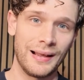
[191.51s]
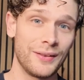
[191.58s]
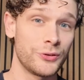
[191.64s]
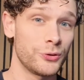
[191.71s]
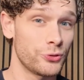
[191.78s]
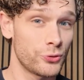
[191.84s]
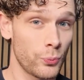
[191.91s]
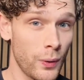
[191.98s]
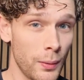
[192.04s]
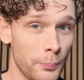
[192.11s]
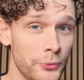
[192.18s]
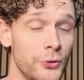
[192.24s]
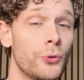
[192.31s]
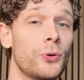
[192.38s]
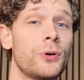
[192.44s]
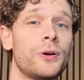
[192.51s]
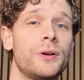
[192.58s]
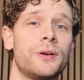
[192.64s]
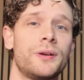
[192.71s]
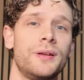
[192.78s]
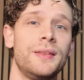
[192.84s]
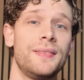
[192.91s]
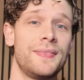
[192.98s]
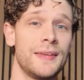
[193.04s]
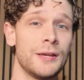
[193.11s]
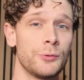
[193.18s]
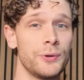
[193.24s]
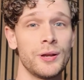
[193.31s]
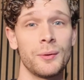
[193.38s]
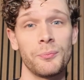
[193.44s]
Now, to swap your
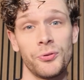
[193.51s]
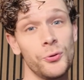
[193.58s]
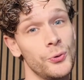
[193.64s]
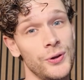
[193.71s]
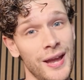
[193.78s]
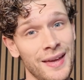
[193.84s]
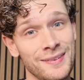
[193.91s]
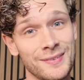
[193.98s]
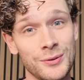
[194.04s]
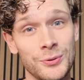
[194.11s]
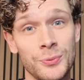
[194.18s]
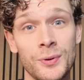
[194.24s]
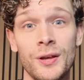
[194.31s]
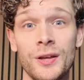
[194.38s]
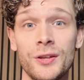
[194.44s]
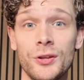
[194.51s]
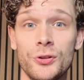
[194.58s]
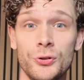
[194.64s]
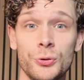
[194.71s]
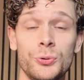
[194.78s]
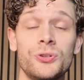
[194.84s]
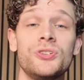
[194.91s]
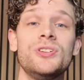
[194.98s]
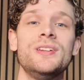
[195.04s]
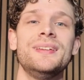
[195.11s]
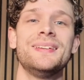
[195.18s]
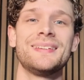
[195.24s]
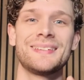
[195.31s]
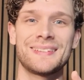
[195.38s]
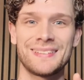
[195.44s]
Ethereum to Kendu, you use
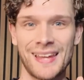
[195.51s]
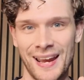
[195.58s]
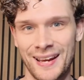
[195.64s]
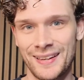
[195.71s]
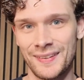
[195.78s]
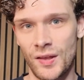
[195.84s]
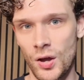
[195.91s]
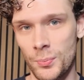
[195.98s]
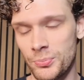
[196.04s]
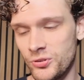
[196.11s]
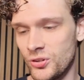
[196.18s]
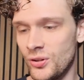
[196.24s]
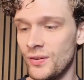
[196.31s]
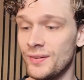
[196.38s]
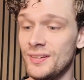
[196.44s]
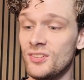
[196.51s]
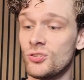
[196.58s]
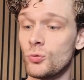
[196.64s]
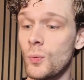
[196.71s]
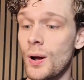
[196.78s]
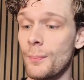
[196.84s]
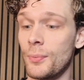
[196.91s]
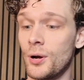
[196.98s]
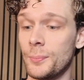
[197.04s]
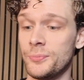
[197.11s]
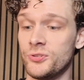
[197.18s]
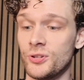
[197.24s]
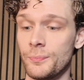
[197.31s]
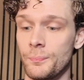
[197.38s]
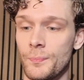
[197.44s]
the second option, the swap
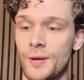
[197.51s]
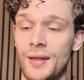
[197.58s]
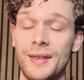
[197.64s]
option.